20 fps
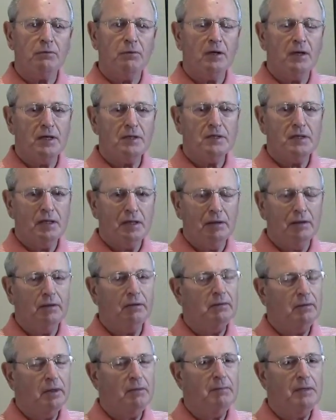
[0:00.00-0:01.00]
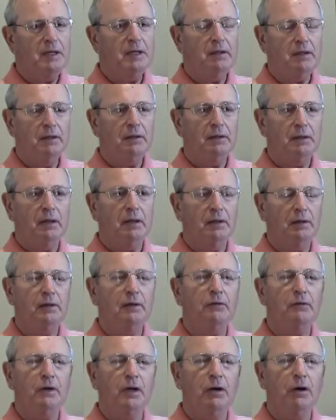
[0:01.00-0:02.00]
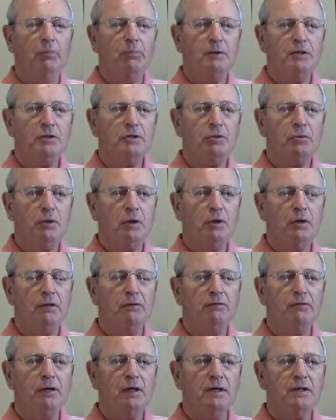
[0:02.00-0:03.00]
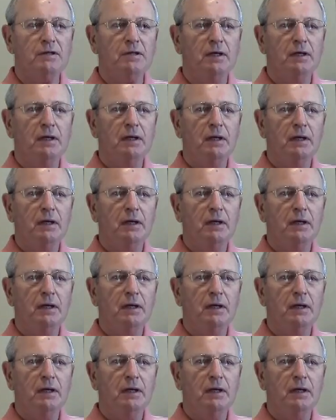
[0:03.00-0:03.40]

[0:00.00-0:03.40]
When I say little, I mean a little help in squaring the face.